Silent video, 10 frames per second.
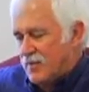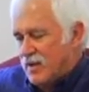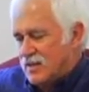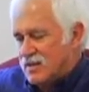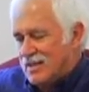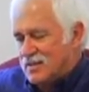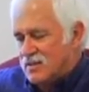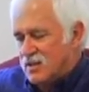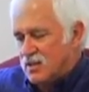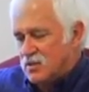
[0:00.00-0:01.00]
as that
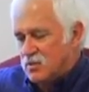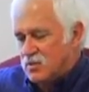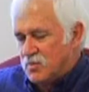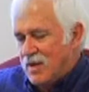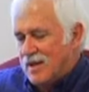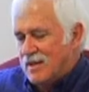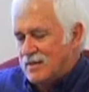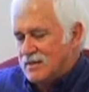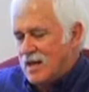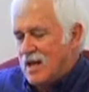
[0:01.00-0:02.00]
decision was made
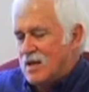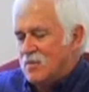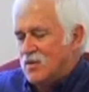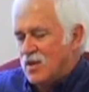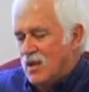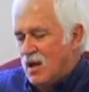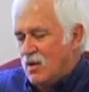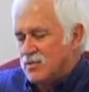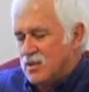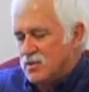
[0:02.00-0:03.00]
at a time when the
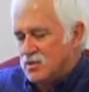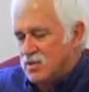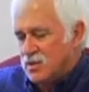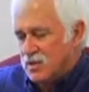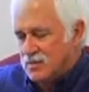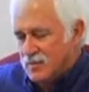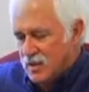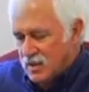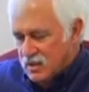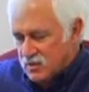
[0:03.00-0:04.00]
law was understood
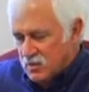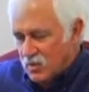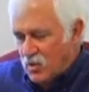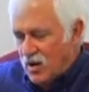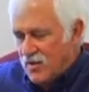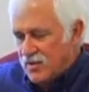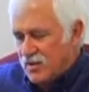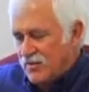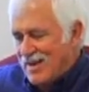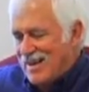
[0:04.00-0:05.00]
to require
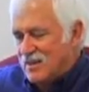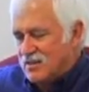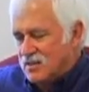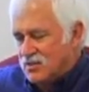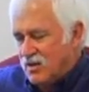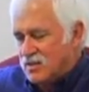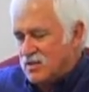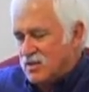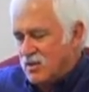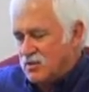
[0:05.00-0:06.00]
that a valid
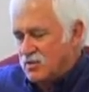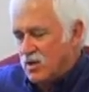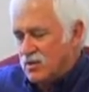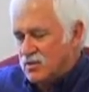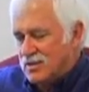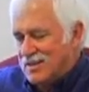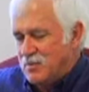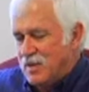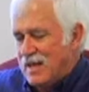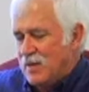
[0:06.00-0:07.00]
discretionary trust
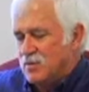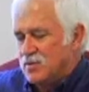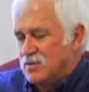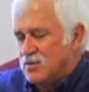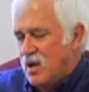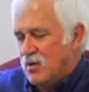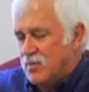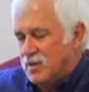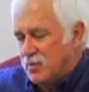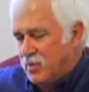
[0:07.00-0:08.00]
need be able to draw
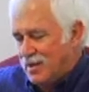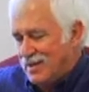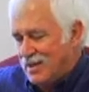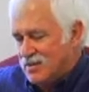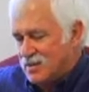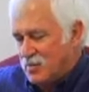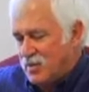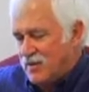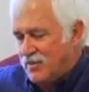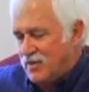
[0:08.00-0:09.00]
up a complete list of the
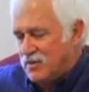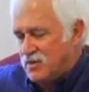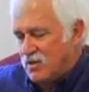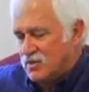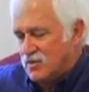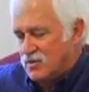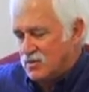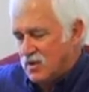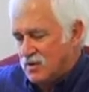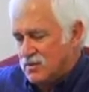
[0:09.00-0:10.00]
beneficiaries of the
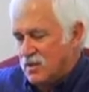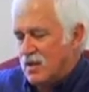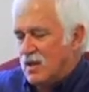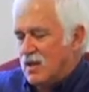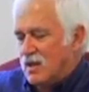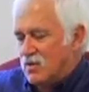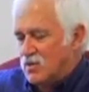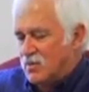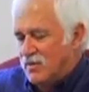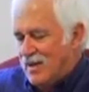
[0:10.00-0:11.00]
trust in
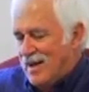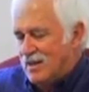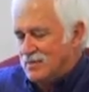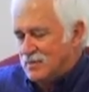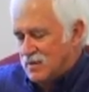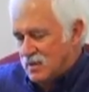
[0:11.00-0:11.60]
order to be valid.